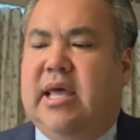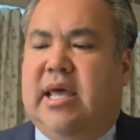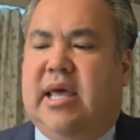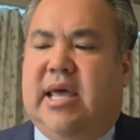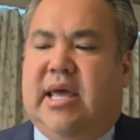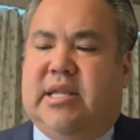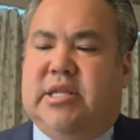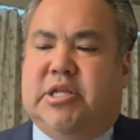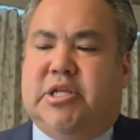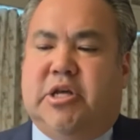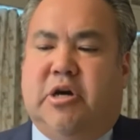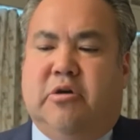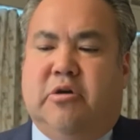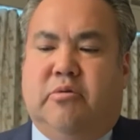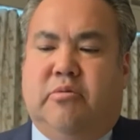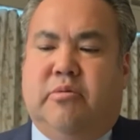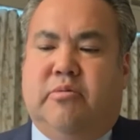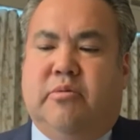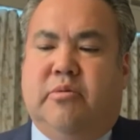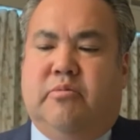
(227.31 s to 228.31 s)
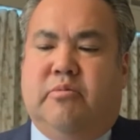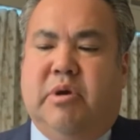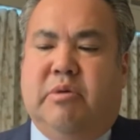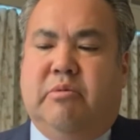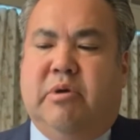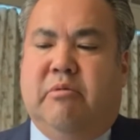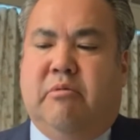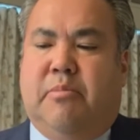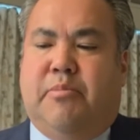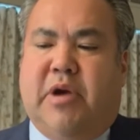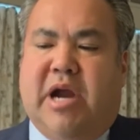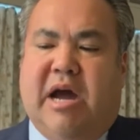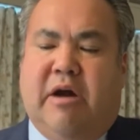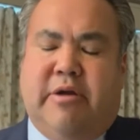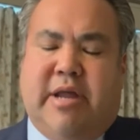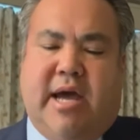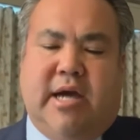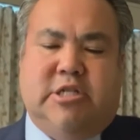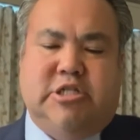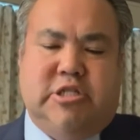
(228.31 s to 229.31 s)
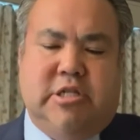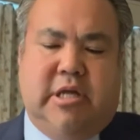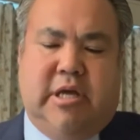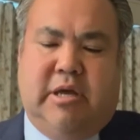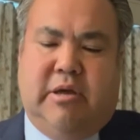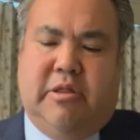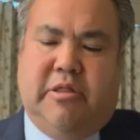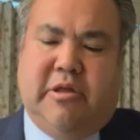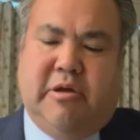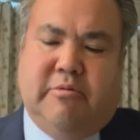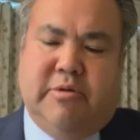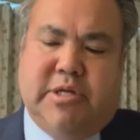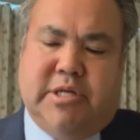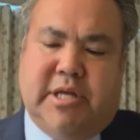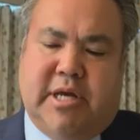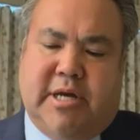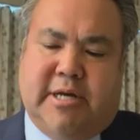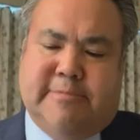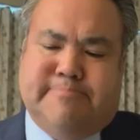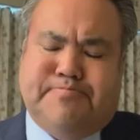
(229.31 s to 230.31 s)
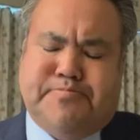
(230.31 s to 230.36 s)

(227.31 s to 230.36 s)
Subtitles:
And so we were proud, actually. There was a